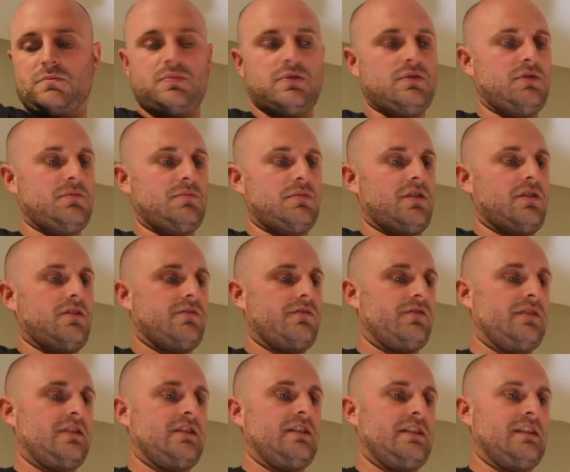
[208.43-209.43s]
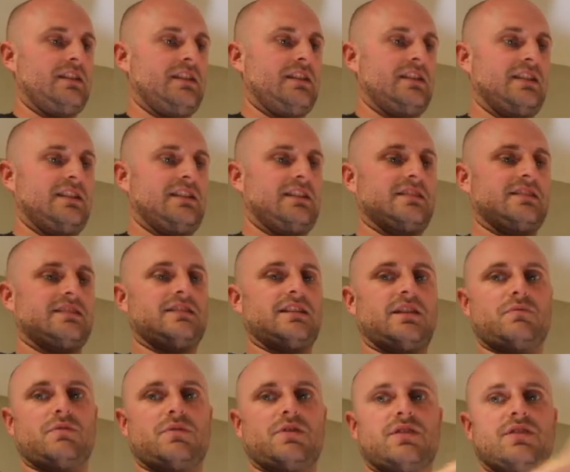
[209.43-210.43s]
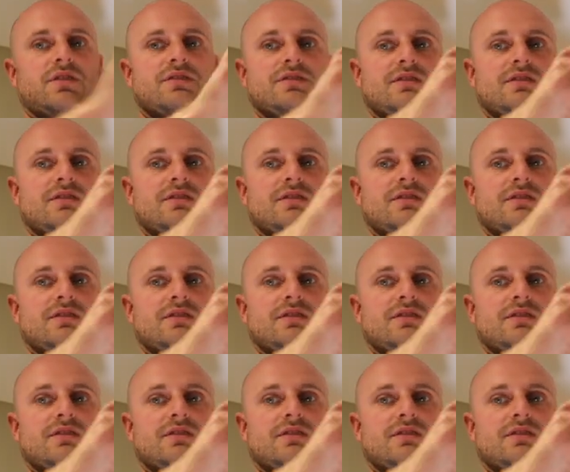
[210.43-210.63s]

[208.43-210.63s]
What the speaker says: pull them off. Same with the other